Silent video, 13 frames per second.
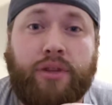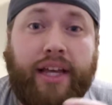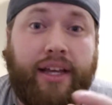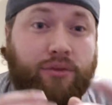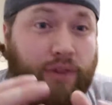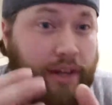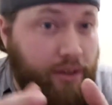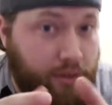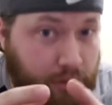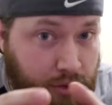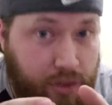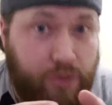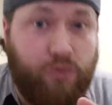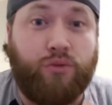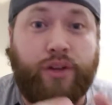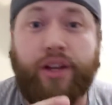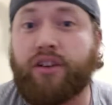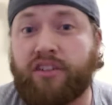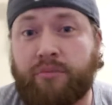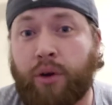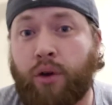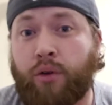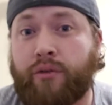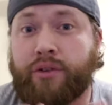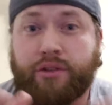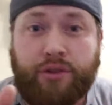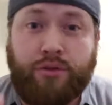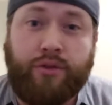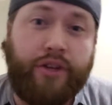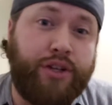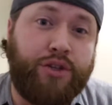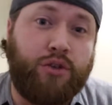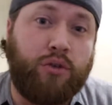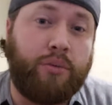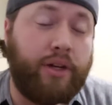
like a regular just recurve bow versus traditional,